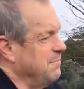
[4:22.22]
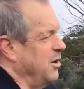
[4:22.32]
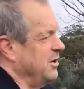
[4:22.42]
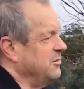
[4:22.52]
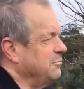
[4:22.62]

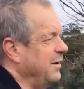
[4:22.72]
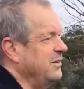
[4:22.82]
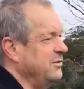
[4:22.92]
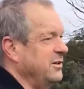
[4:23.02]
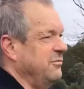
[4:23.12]
My
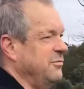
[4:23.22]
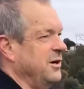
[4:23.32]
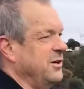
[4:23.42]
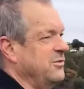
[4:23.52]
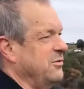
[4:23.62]
spacing for
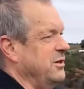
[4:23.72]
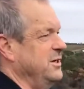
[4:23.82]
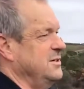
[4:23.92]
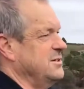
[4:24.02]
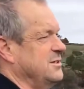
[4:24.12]
my
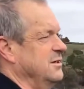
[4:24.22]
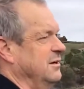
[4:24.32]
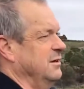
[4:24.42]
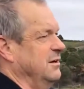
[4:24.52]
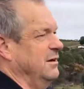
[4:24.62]
trees,
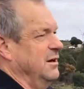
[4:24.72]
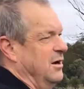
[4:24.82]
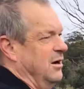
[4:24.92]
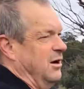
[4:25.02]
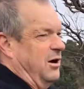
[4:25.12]

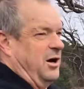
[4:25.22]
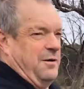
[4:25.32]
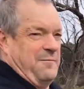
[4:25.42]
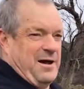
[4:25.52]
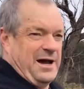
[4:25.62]

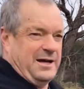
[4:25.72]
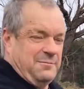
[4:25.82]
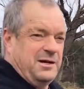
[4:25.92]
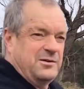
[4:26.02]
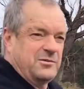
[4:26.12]
I am
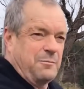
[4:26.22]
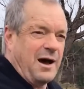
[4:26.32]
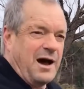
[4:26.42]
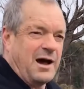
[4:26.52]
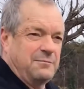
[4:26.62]
8 metres
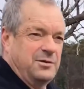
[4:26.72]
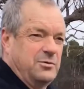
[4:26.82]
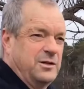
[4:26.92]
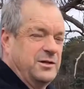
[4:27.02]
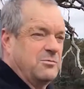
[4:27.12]
apart
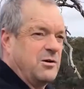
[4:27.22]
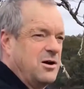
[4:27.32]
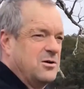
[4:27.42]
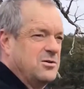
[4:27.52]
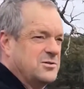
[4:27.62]
between the
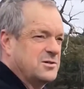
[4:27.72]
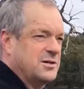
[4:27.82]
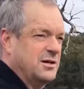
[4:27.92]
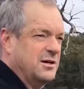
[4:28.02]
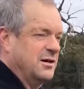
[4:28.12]

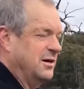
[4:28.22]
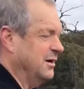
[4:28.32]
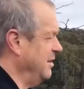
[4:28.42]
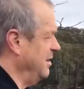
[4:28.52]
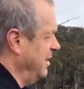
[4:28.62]
rows,
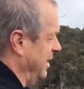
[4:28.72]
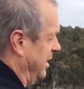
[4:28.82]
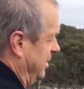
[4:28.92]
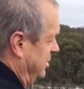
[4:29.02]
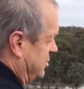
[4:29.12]

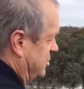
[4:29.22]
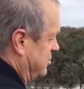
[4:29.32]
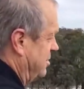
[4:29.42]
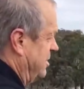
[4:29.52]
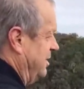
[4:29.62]
and each
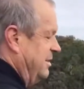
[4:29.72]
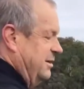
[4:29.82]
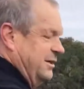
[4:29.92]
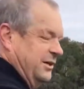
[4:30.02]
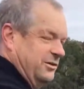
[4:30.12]

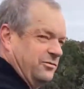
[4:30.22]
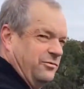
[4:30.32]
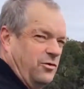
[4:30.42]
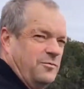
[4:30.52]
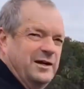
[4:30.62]
tree is
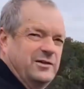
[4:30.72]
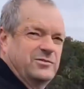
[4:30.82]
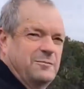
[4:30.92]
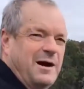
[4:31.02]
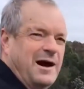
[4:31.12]
4
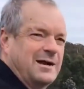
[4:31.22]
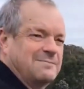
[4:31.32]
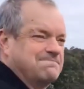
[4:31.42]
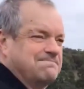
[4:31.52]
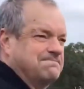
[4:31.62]
metres apart.